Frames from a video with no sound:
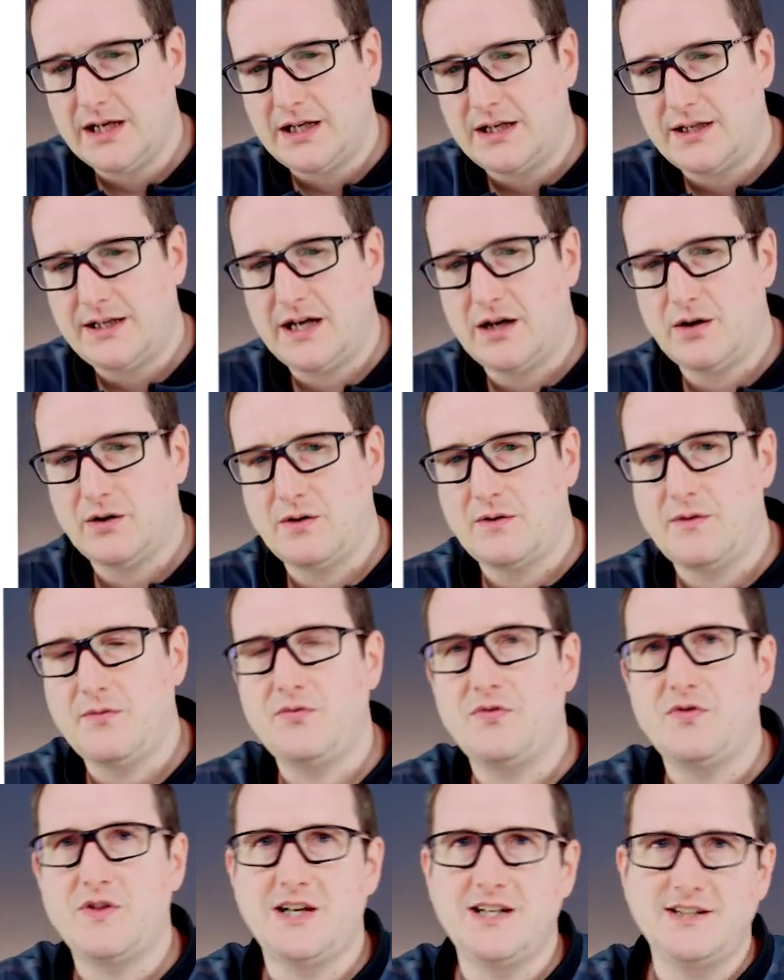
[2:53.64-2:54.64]
Now,
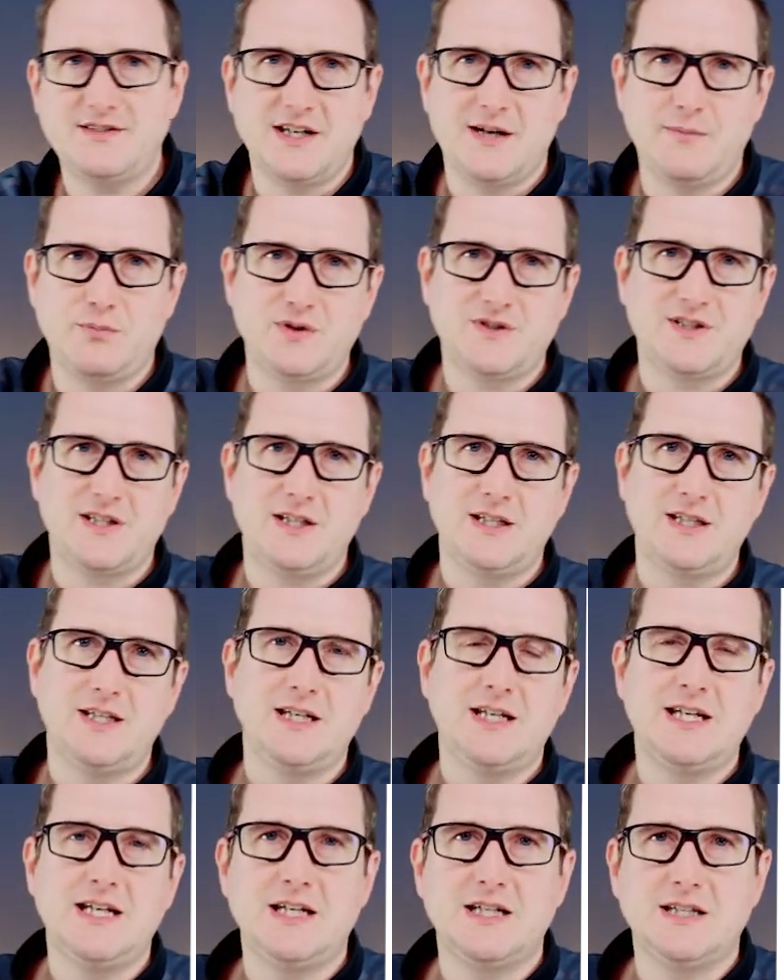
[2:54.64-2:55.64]
the list I'm presenting
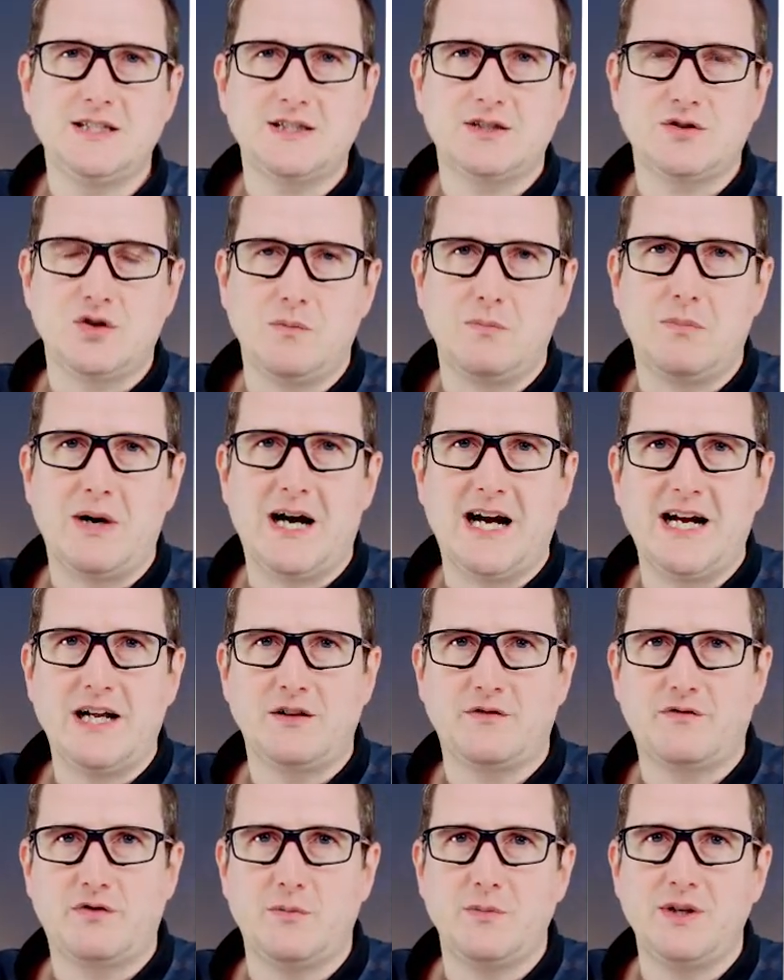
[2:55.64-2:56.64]
here is
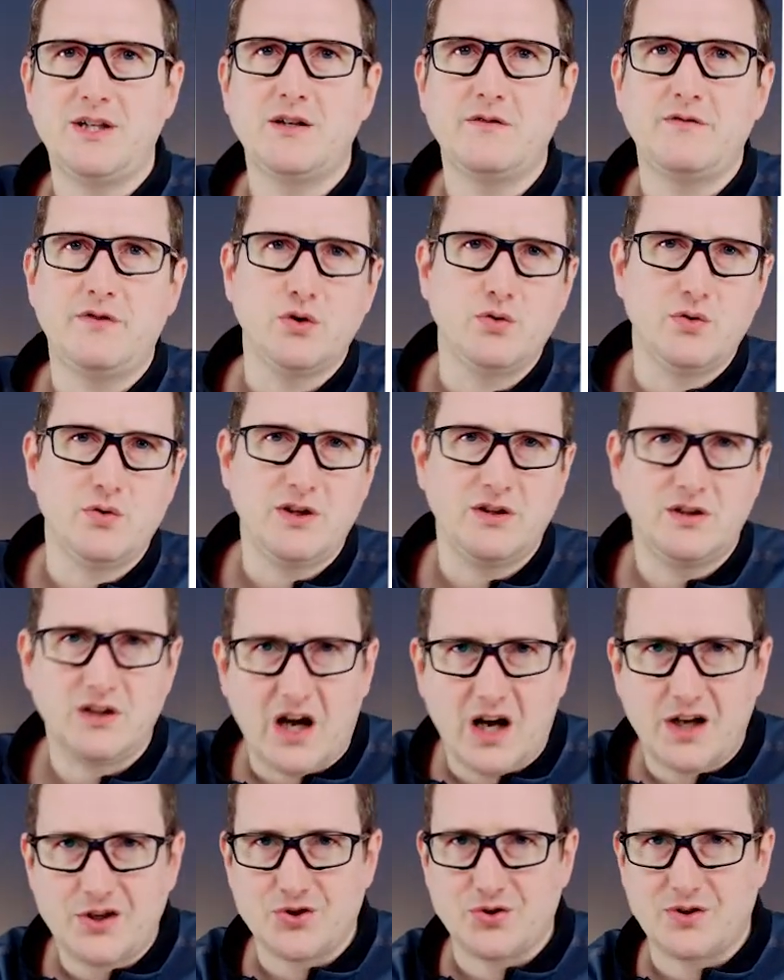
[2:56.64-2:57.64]
compiled from interviewing
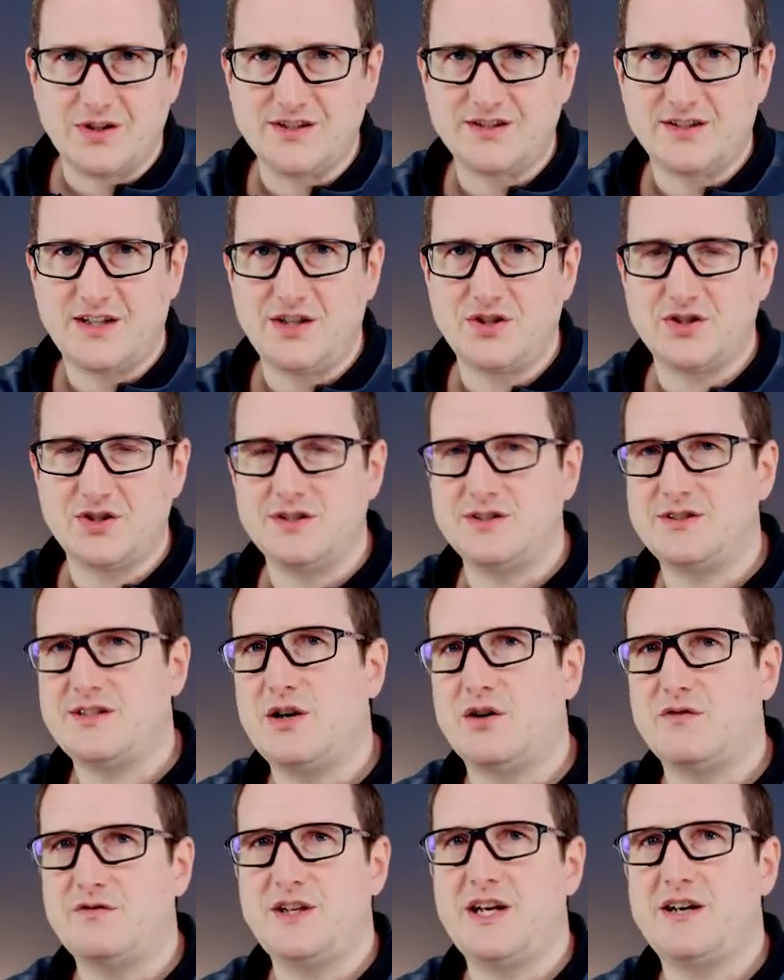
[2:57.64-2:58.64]
large organizations. They
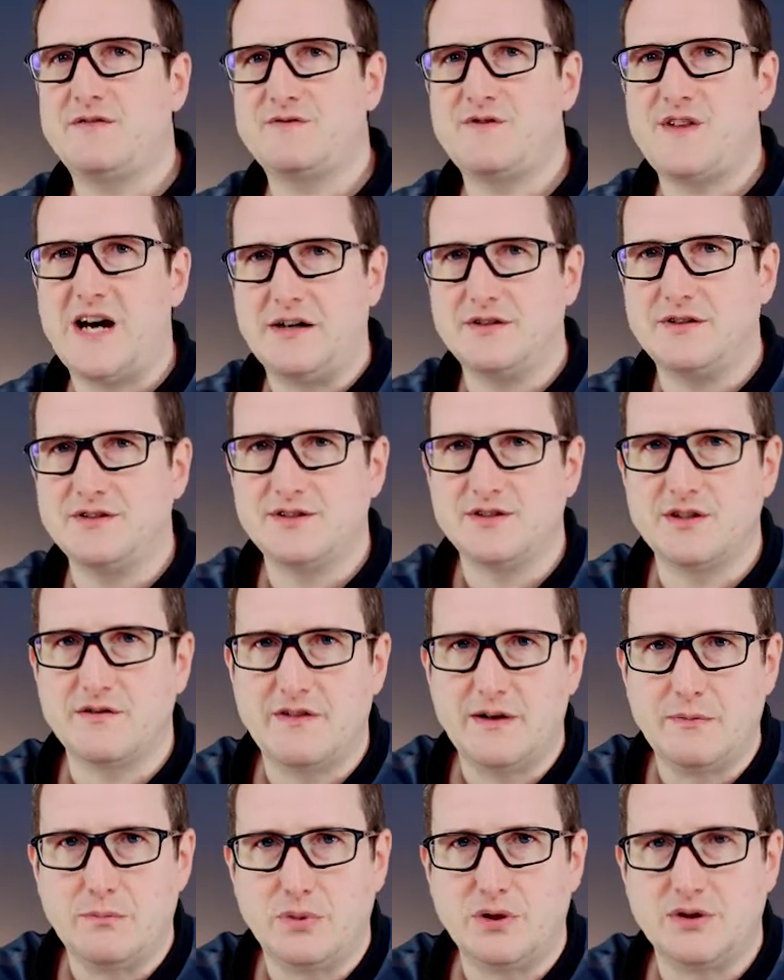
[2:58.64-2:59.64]
often have thousands of
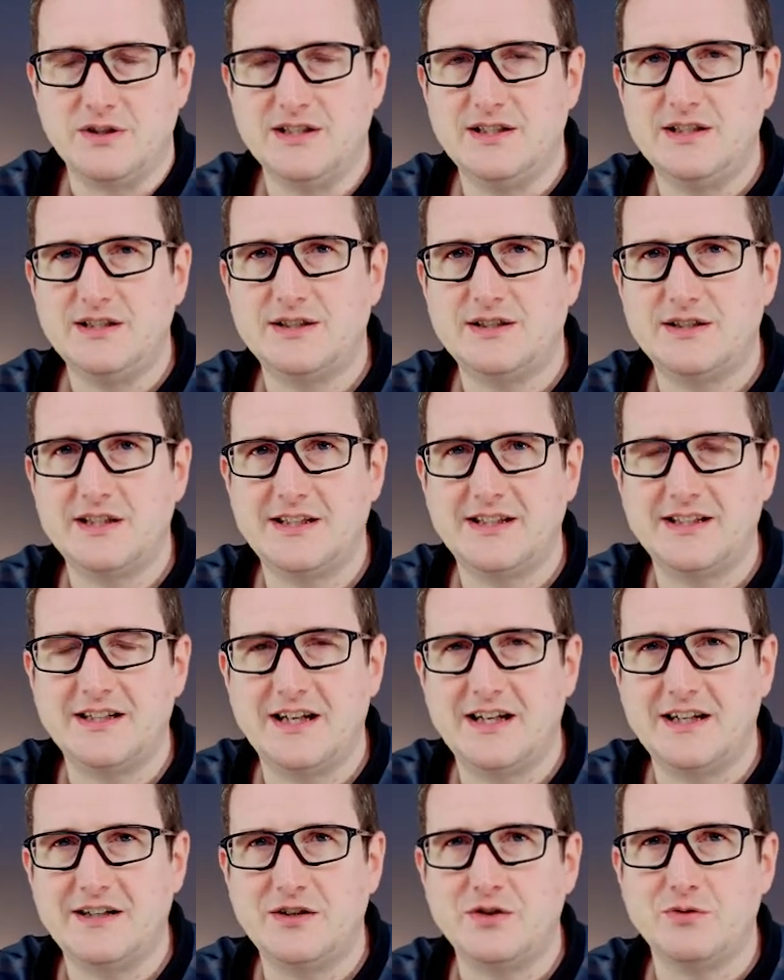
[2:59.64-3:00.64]
employees,
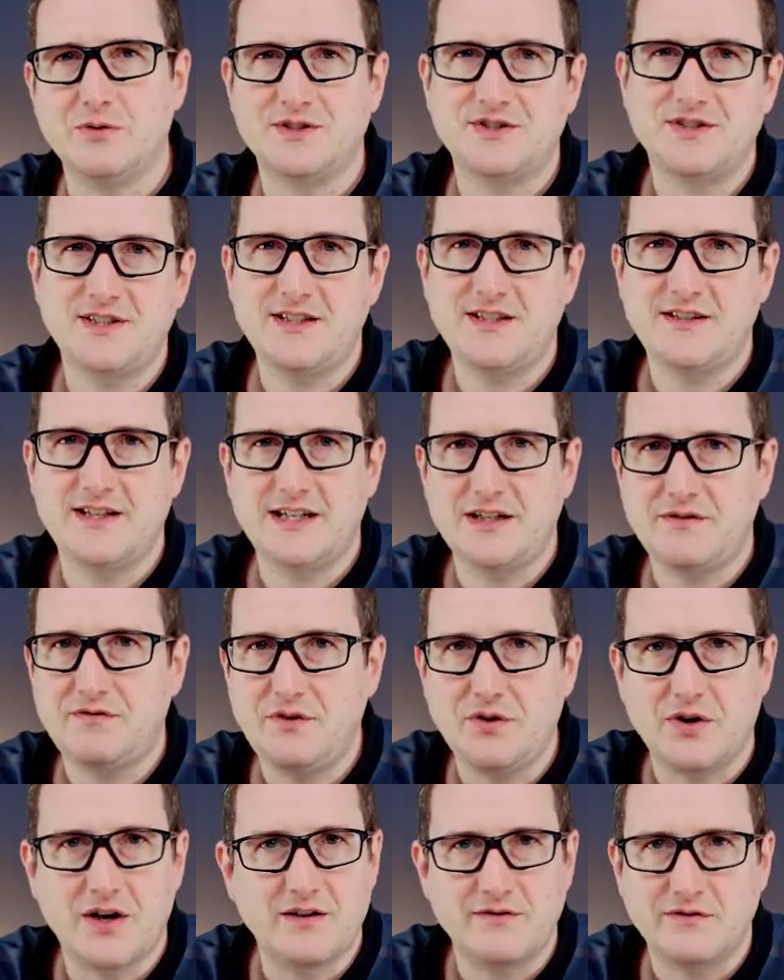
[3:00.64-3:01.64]
and you will see that if
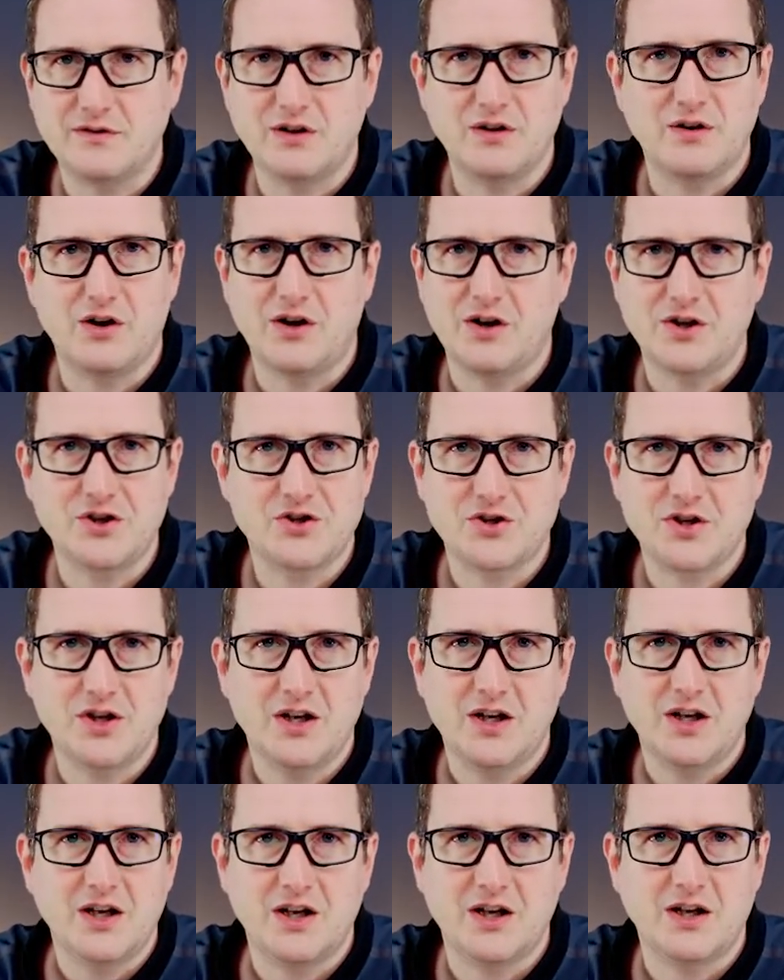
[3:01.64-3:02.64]
you have
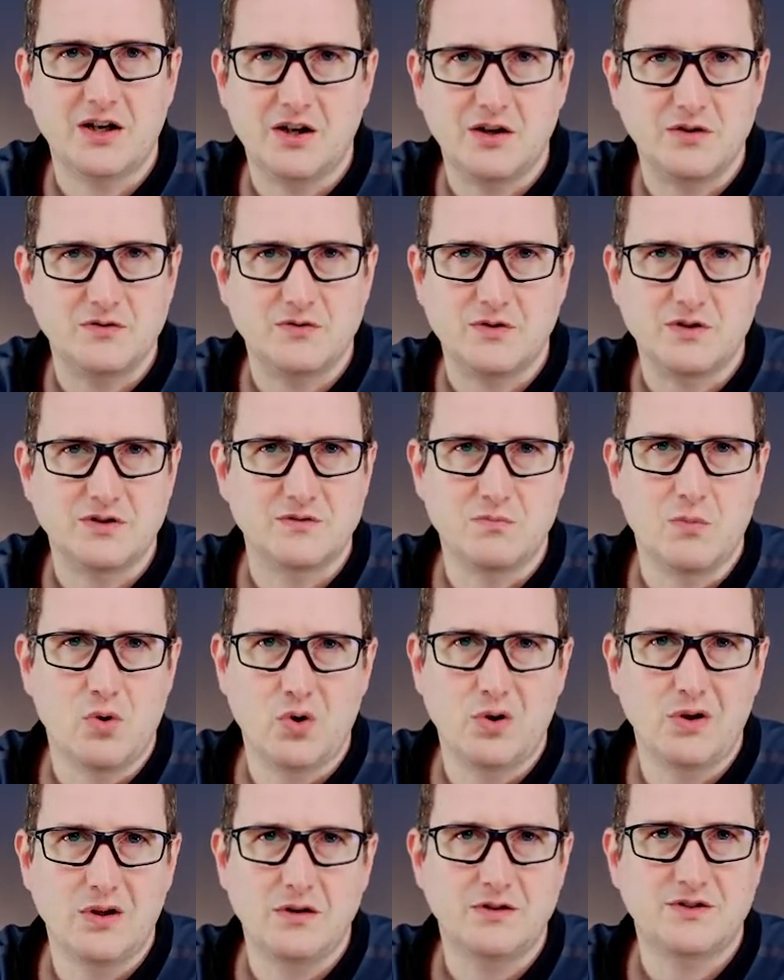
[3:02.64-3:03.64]
a
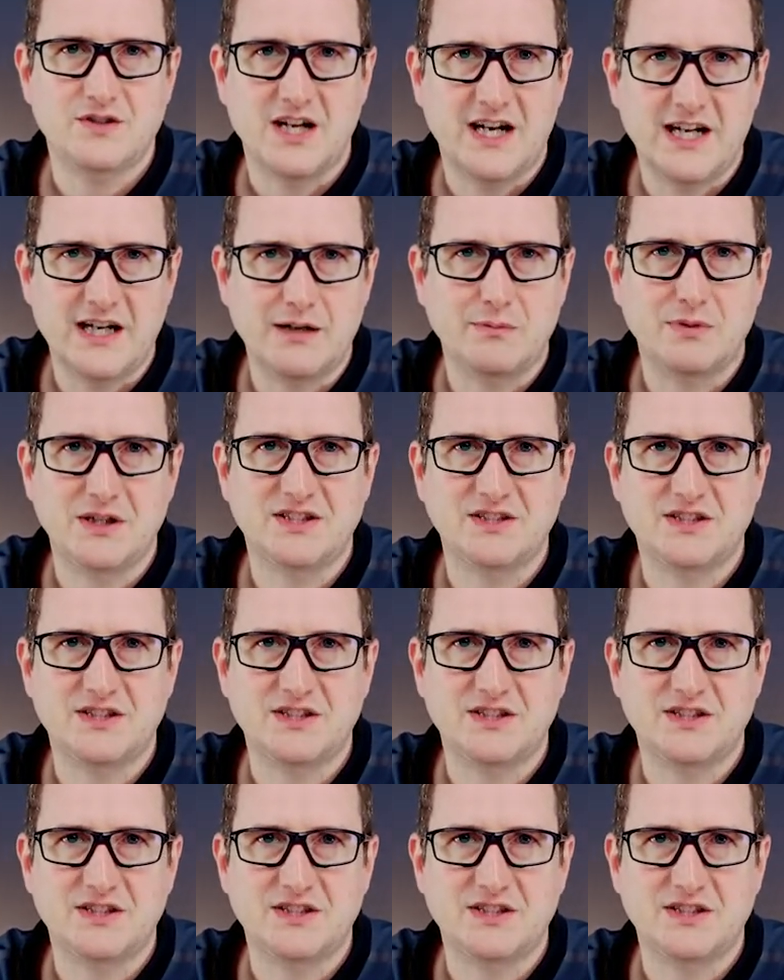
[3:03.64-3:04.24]
small startup, let's